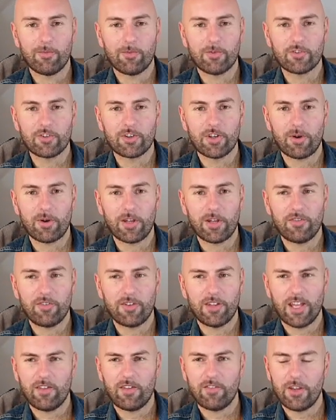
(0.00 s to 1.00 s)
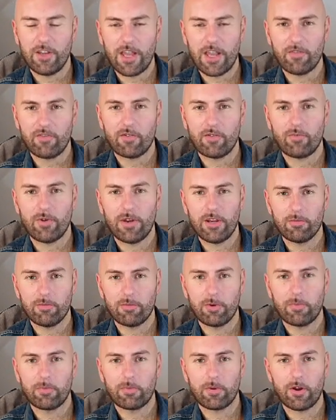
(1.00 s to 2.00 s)
So I think, yeah, if you get it for a
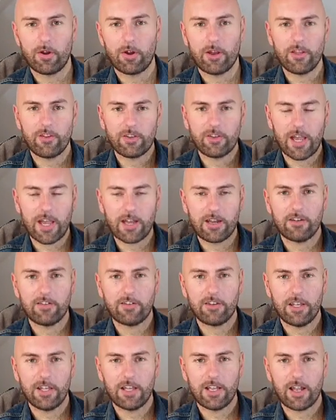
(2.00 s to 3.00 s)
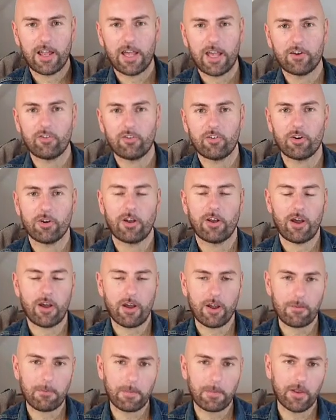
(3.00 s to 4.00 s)
reasonable price, add it to your collection.
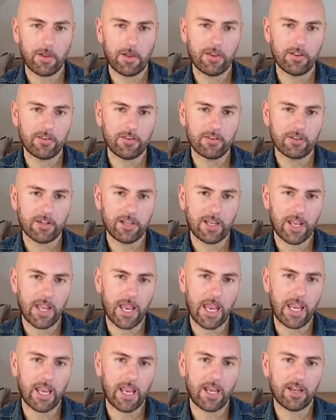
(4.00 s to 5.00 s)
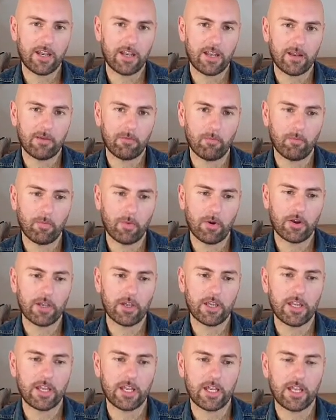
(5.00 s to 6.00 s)
I'm personally, in
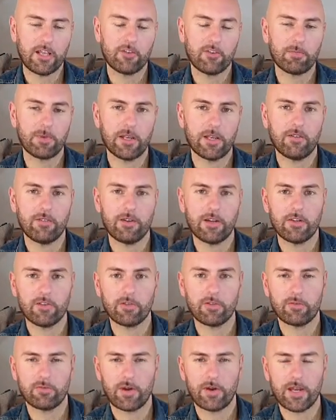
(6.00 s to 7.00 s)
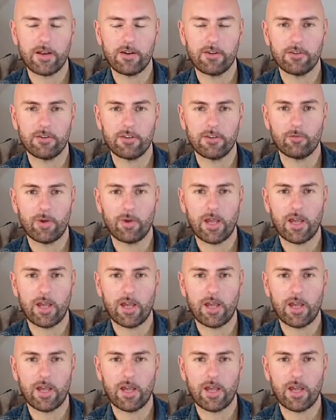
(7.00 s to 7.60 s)
my experience of fragrances,